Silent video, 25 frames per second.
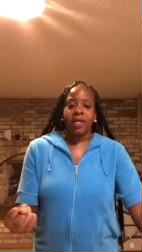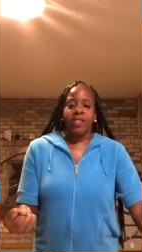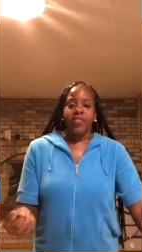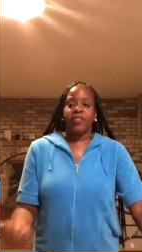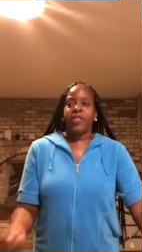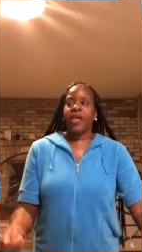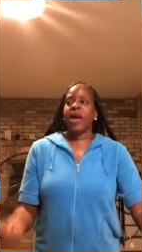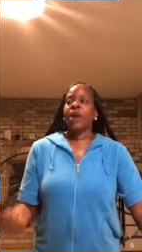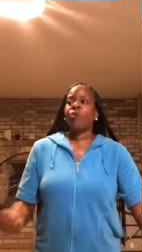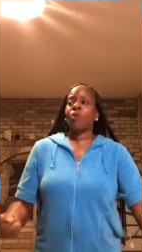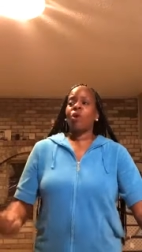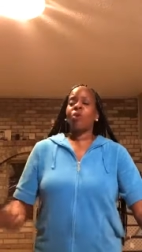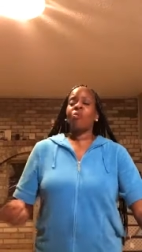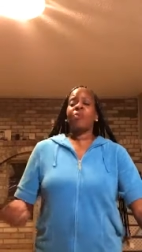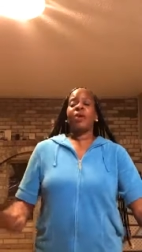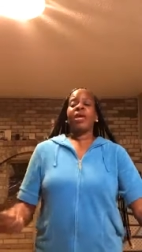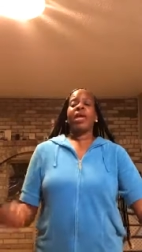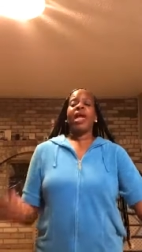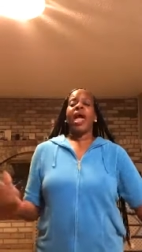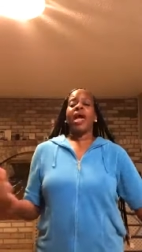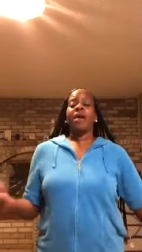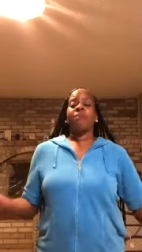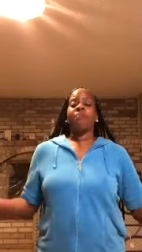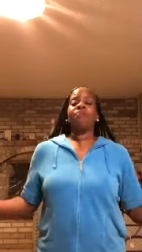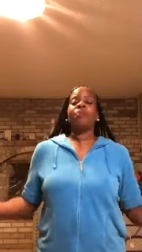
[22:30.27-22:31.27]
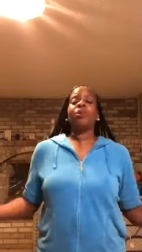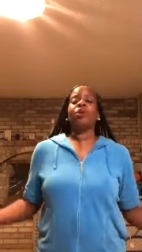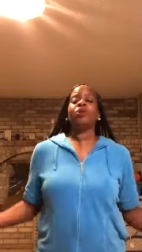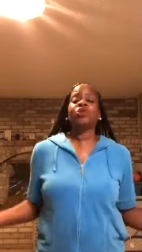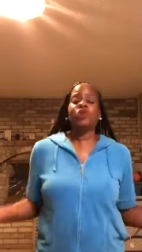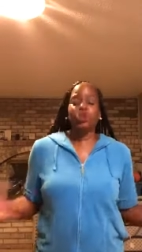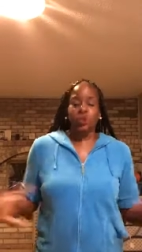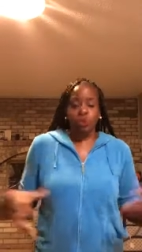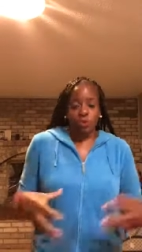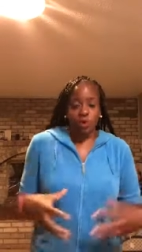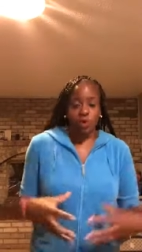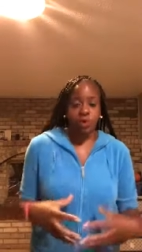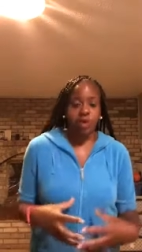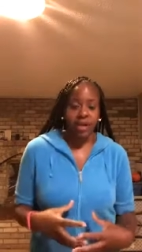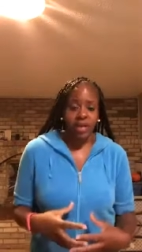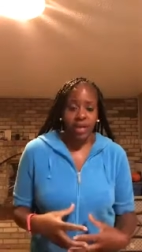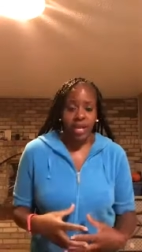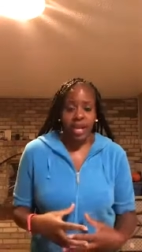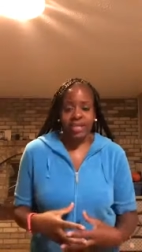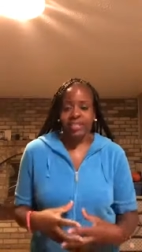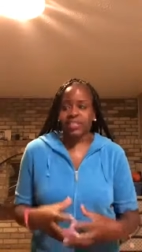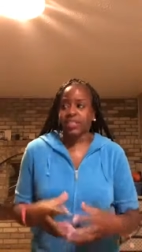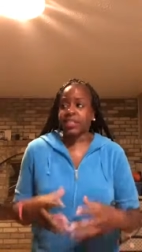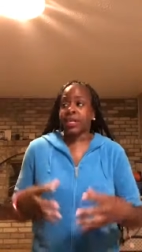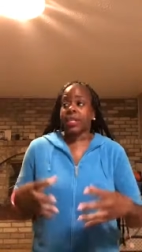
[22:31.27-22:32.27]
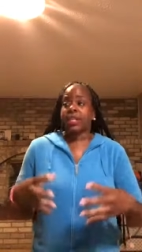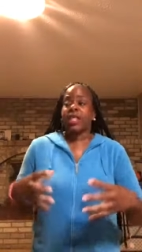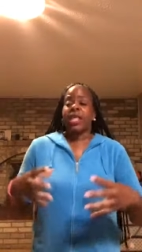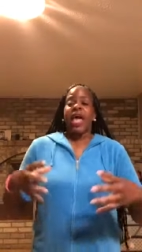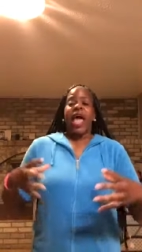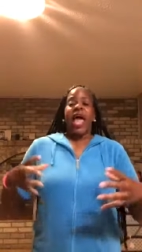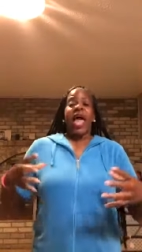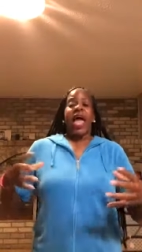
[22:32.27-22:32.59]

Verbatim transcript: There will be a mutual connection.